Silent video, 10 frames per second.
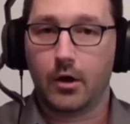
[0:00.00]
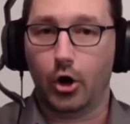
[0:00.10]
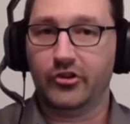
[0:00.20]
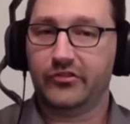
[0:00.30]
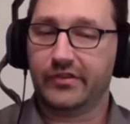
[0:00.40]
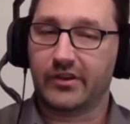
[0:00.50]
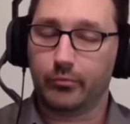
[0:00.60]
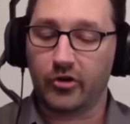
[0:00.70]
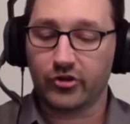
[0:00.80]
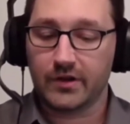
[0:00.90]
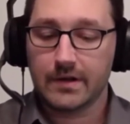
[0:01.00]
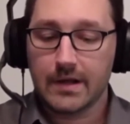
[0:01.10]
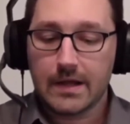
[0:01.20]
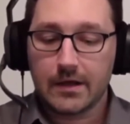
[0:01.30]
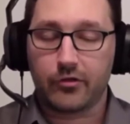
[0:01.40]
Artistic expression
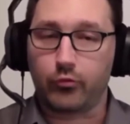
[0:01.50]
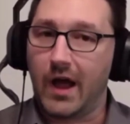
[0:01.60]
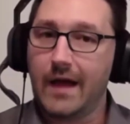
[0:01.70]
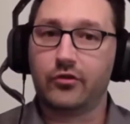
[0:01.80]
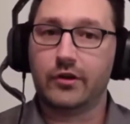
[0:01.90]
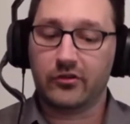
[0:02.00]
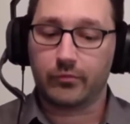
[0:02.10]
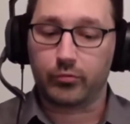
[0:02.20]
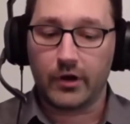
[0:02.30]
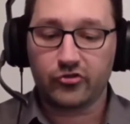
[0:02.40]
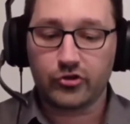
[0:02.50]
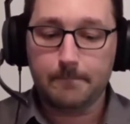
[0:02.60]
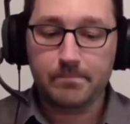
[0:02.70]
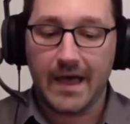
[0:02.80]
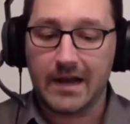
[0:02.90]
thrives on
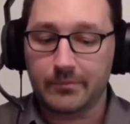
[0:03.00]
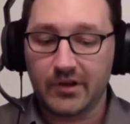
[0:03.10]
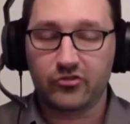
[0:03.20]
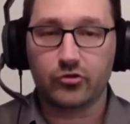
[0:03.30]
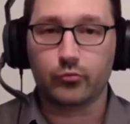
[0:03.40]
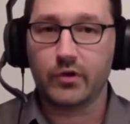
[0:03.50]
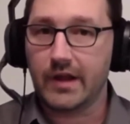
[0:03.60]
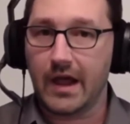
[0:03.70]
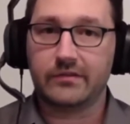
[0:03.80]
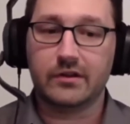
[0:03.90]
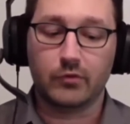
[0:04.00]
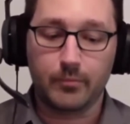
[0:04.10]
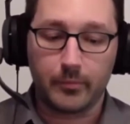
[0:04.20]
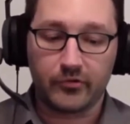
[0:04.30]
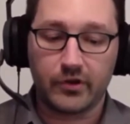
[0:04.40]
inspiration, adaptation, recasting,
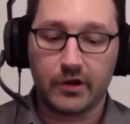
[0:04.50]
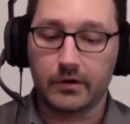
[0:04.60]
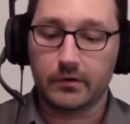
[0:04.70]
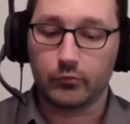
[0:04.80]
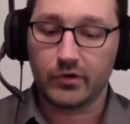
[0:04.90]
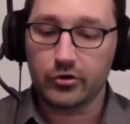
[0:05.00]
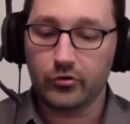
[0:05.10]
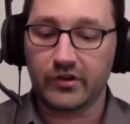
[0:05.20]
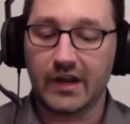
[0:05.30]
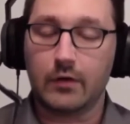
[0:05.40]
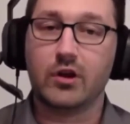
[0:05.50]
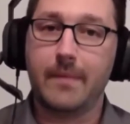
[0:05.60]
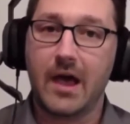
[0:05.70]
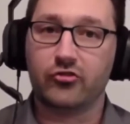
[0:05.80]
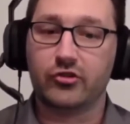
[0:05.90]
repurposing, reusing, and
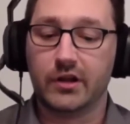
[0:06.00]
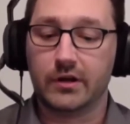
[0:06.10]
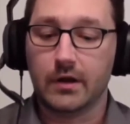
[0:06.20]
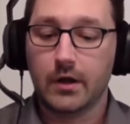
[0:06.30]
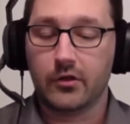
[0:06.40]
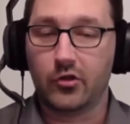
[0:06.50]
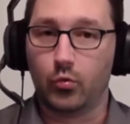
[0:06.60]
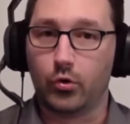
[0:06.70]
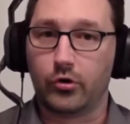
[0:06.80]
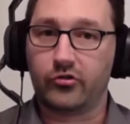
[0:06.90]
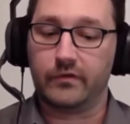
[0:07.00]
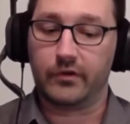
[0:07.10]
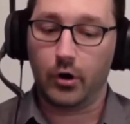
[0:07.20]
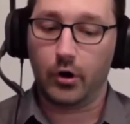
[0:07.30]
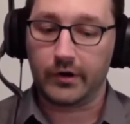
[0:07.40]
reimagining the works of other
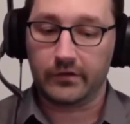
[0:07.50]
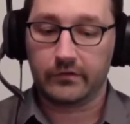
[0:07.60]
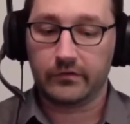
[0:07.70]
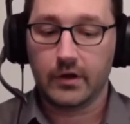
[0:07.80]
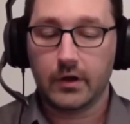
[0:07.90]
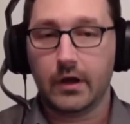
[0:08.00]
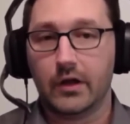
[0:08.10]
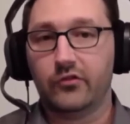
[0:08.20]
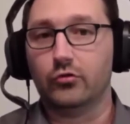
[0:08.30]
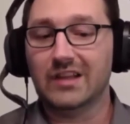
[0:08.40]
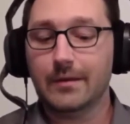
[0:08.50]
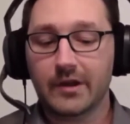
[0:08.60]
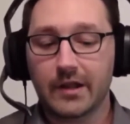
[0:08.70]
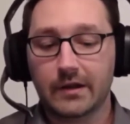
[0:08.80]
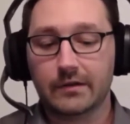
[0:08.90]
artists. And so
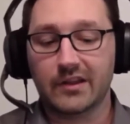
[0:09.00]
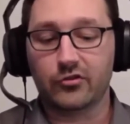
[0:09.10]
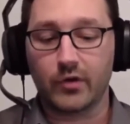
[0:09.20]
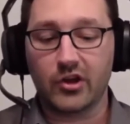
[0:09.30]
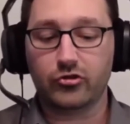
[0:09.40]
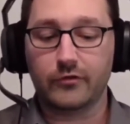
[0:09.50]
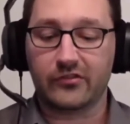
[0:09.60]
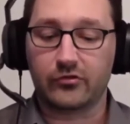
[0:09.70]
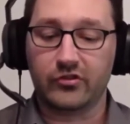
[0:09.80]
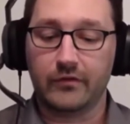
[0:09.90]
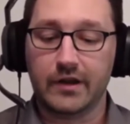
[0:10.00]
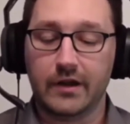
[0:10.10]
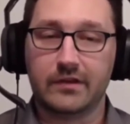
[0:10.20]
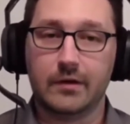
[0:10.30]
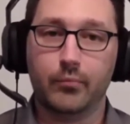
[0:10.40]
limiting the duration of exclusivity
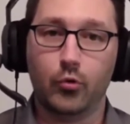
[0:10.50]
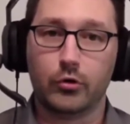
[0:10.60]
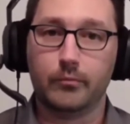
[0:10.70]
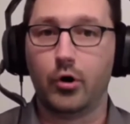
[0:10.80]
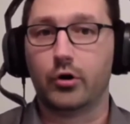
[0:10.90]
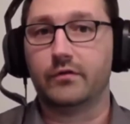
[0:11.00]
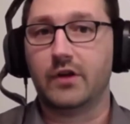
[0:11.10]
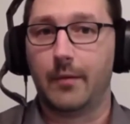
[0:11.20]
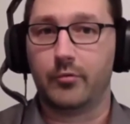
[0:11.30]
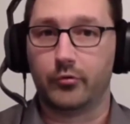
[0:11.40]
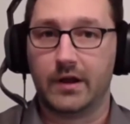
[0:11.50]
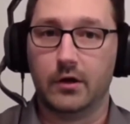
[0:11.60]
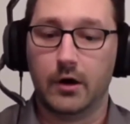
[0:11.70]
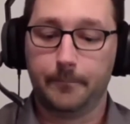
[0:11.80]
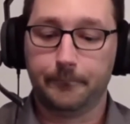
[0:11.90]
is an important part of copyright
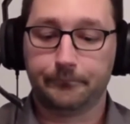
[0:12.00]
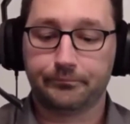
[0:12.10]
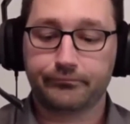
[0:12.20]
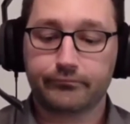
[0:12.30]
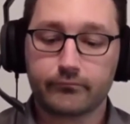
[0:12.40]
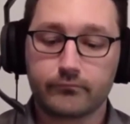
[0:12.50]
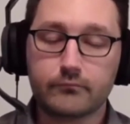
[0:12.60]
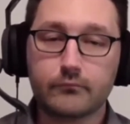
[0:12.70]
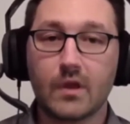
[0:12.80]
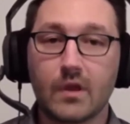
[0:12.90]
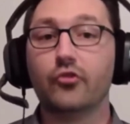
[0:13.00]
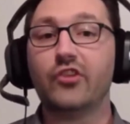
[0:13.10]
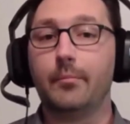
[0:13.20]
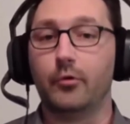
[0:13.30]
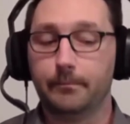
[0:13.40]
law. For
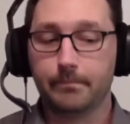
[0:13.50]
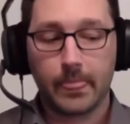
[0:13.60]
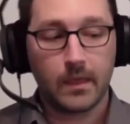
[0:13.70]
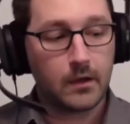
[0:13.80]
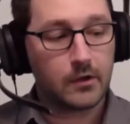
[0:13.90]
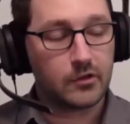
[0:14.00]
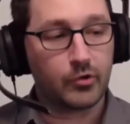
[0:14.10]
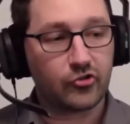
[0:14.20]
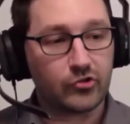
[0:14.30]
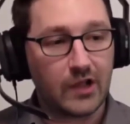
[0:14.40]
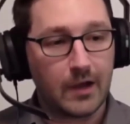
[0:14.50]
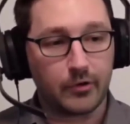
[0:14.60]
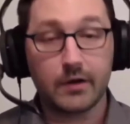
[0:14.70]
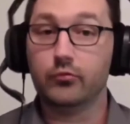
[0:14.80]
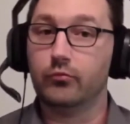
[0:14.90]
example, the British
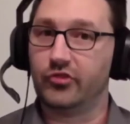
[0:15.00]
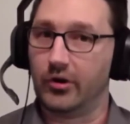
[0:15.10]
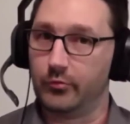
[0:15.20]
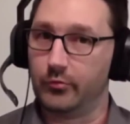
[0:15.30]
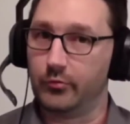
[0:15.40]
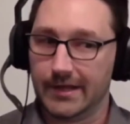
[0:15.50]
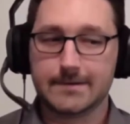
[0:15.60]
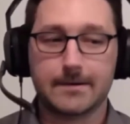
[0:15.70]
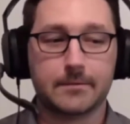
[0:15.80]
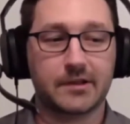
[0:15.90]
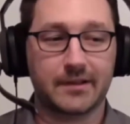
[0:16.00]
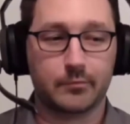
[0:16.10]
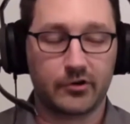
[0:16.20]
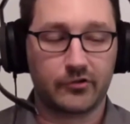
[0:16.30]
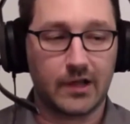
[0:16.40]
Library, which I really like the
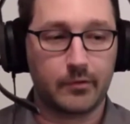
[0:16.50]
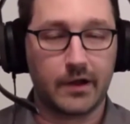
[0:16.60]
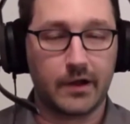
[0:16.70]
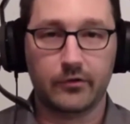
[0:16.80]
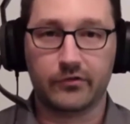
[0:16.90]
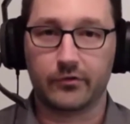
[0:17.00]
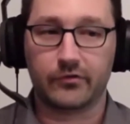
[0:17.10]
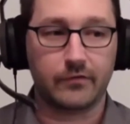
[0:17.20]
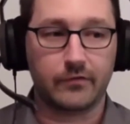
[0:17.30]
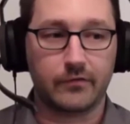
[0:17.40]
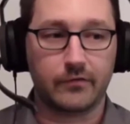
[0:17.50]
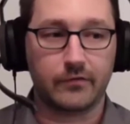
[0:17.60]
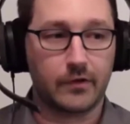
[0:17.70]
British Library, I use their stuff all the time.